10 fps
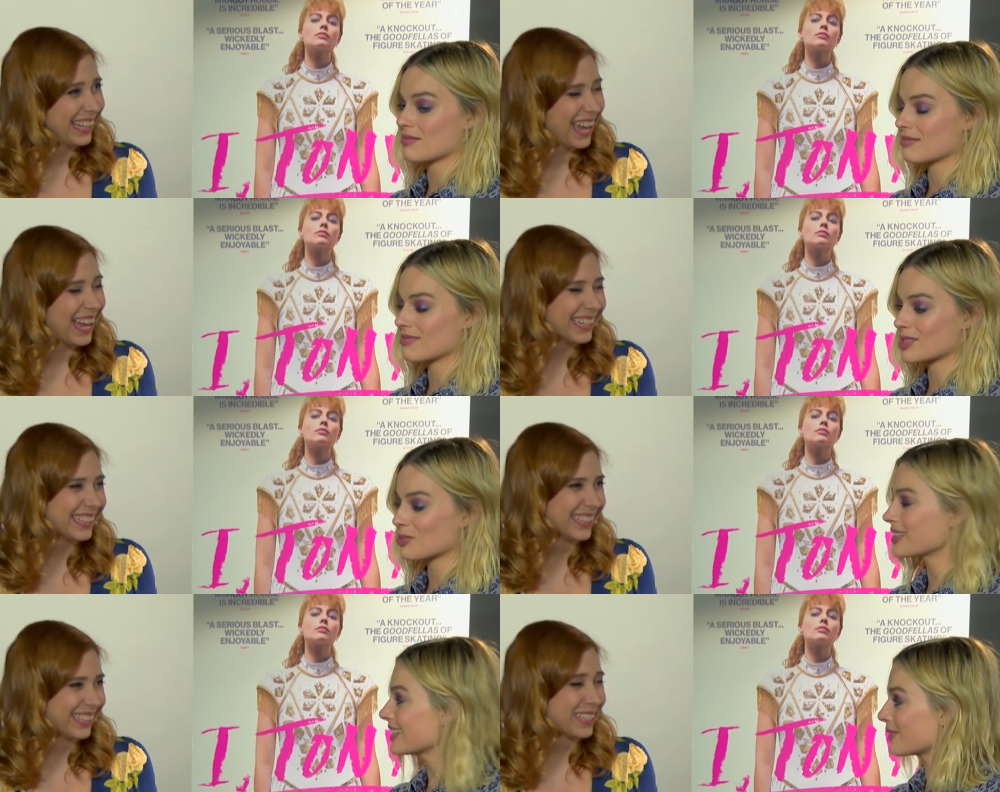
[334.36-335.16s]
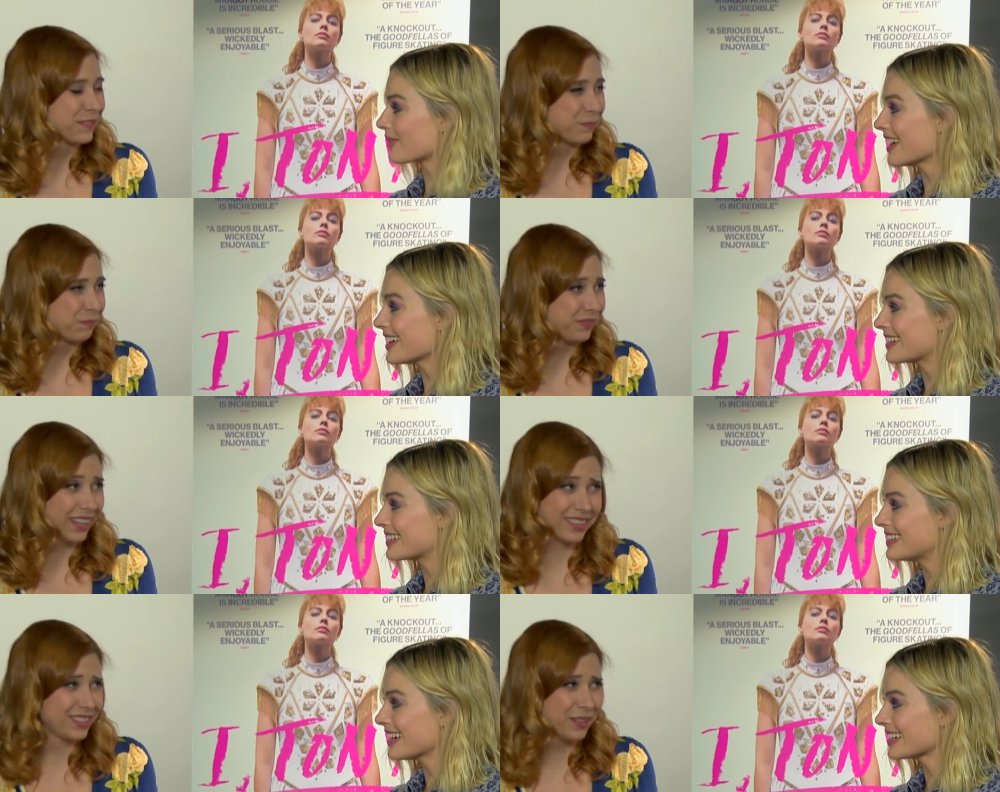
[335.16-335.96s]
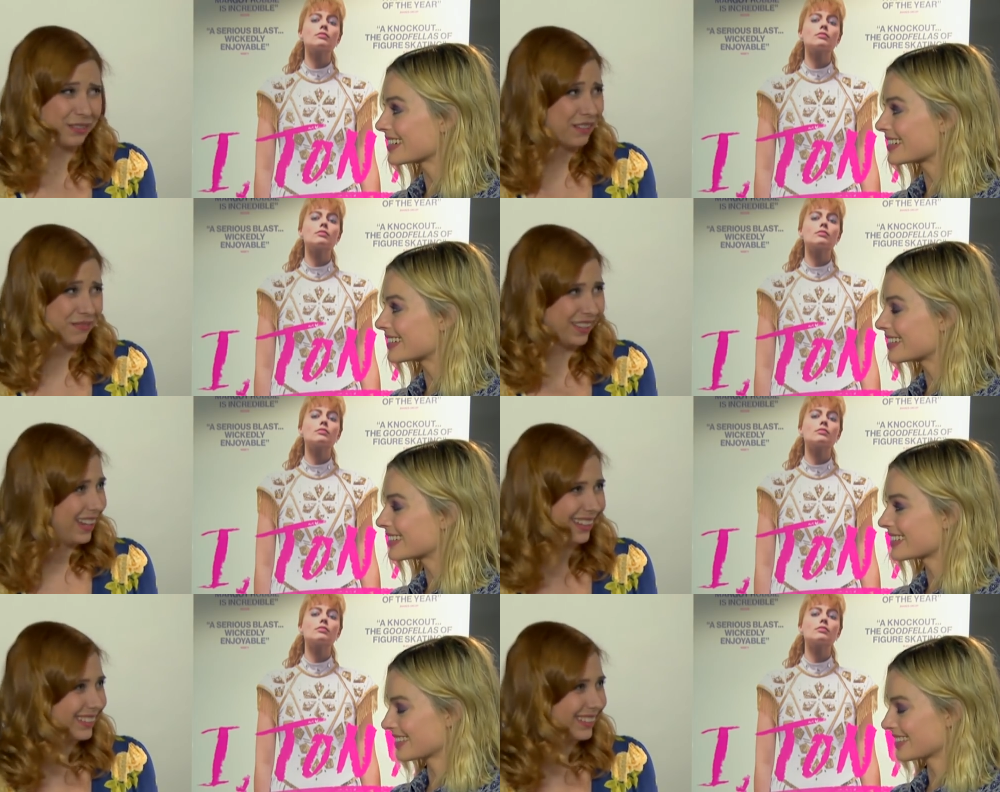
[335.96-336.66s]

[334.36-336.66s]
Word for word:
Speaker 1: Yeah. It's really great. That's yeah. So lovely.